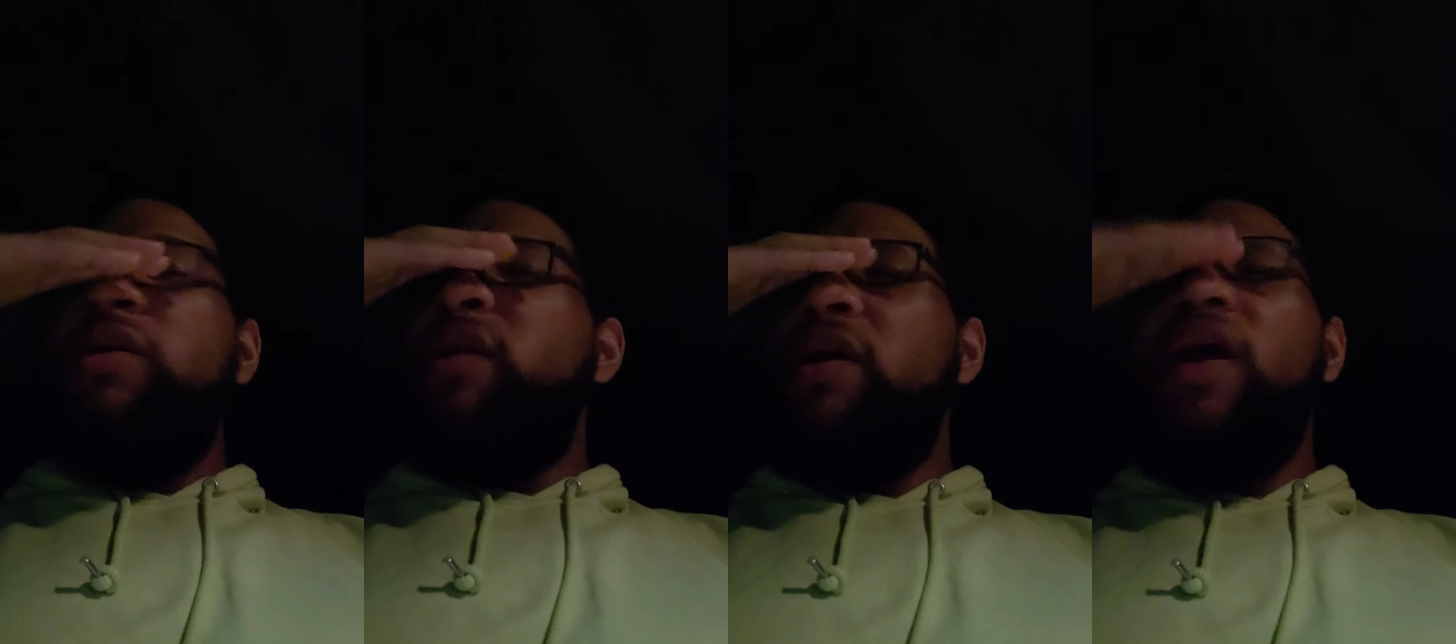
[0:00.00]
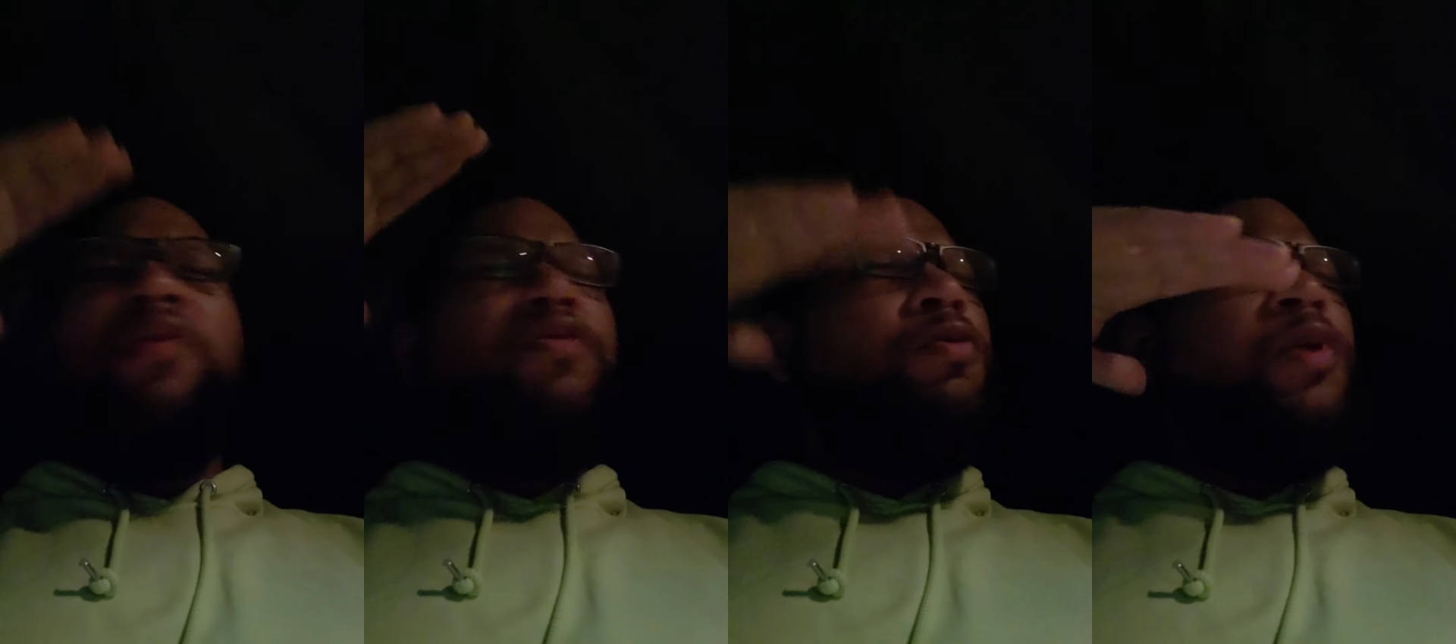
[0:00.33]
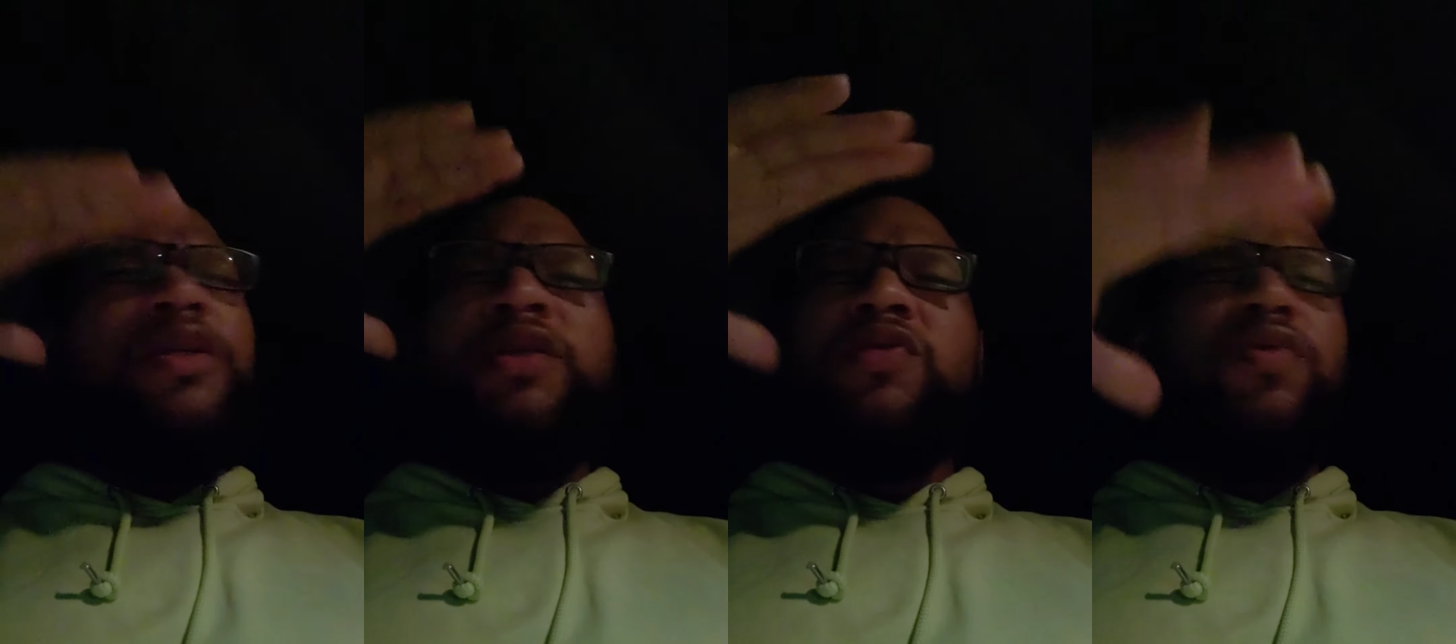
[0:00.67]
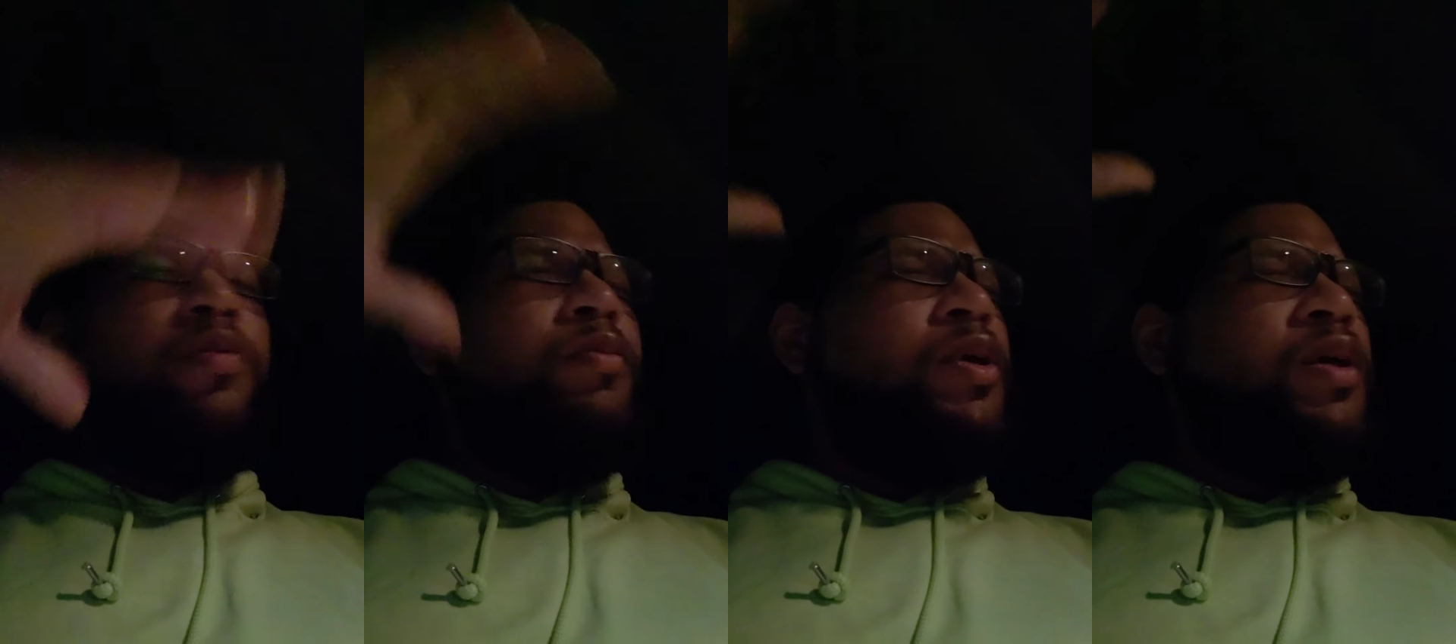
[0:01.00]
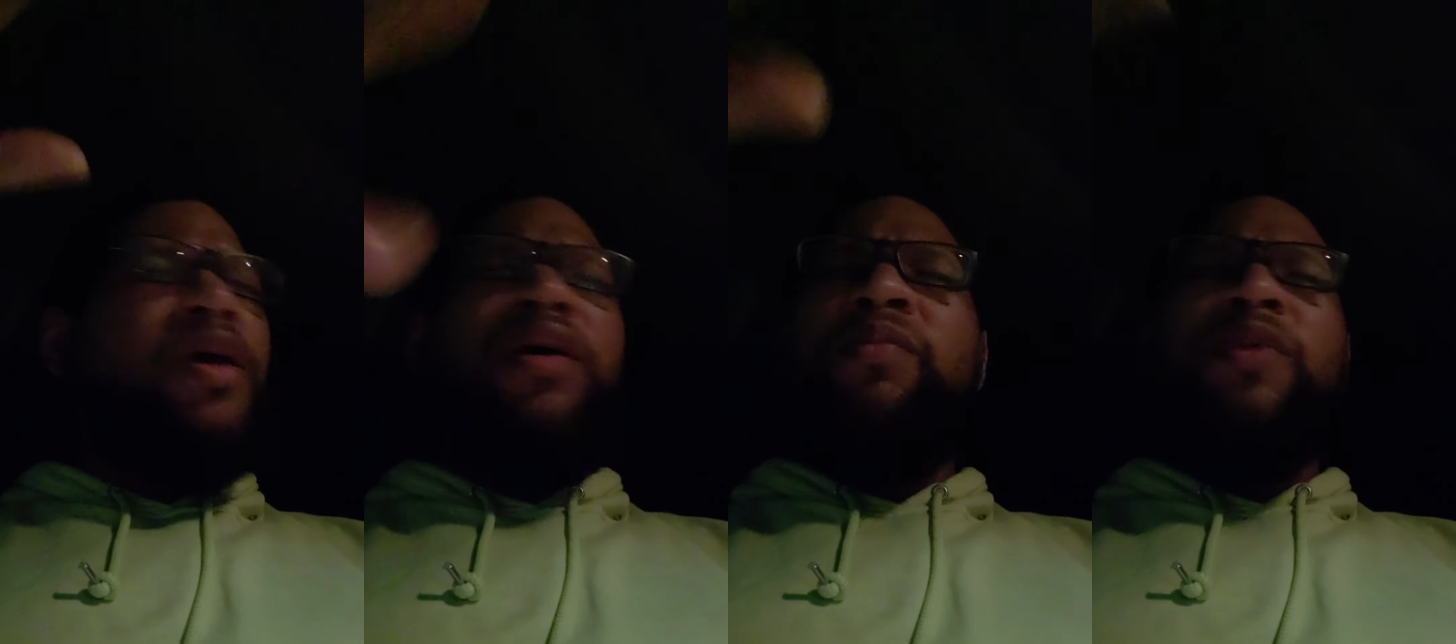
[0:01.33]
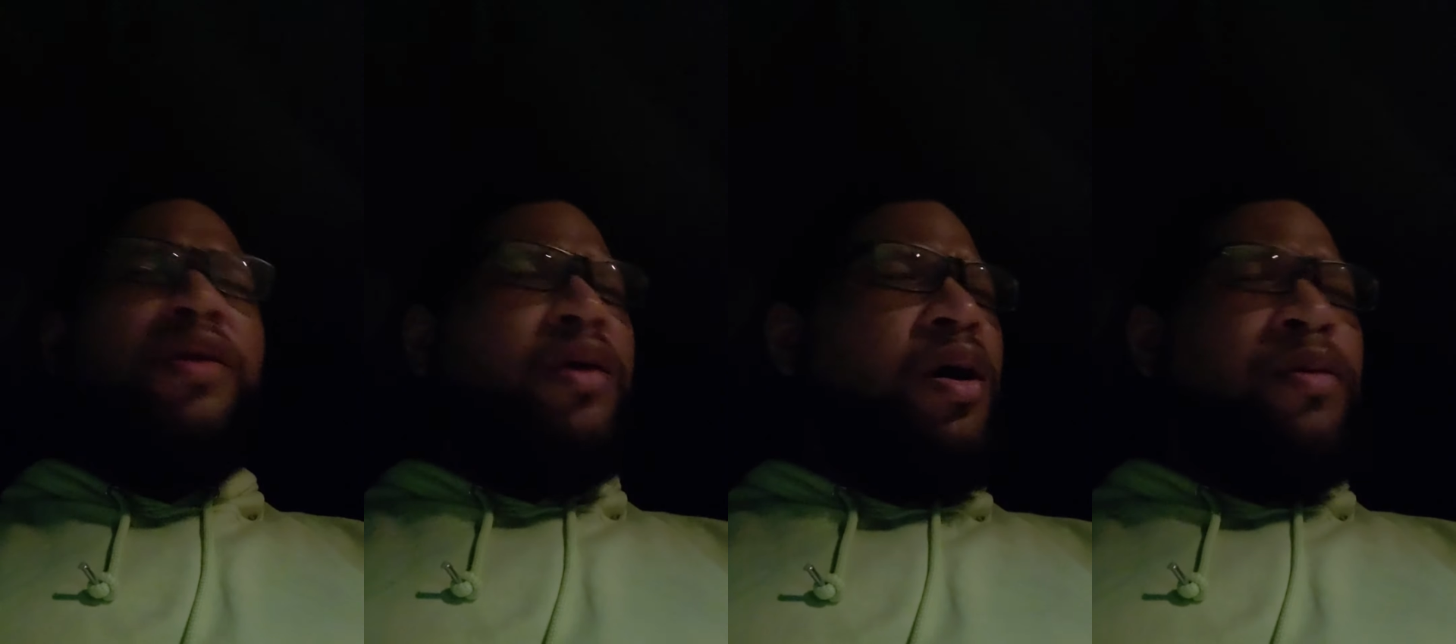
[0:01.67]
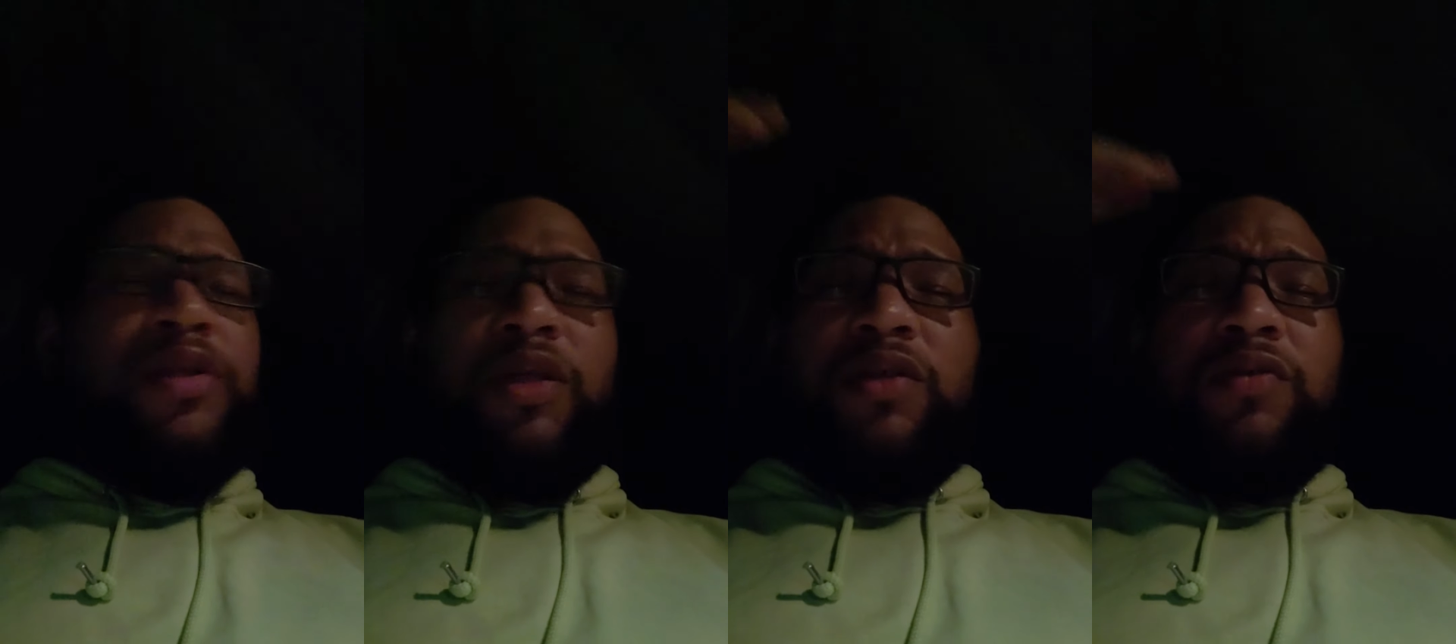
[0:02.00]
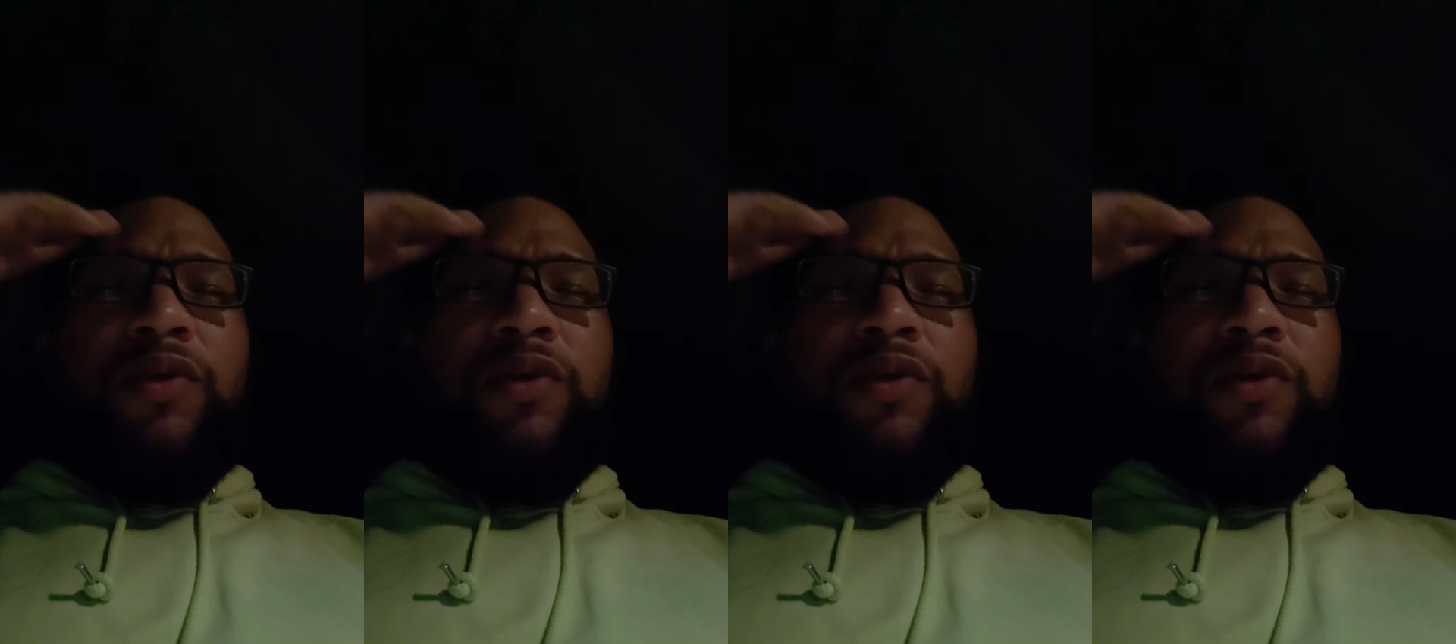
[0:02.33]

And again, if you want to disagree with me, get me in the comment section you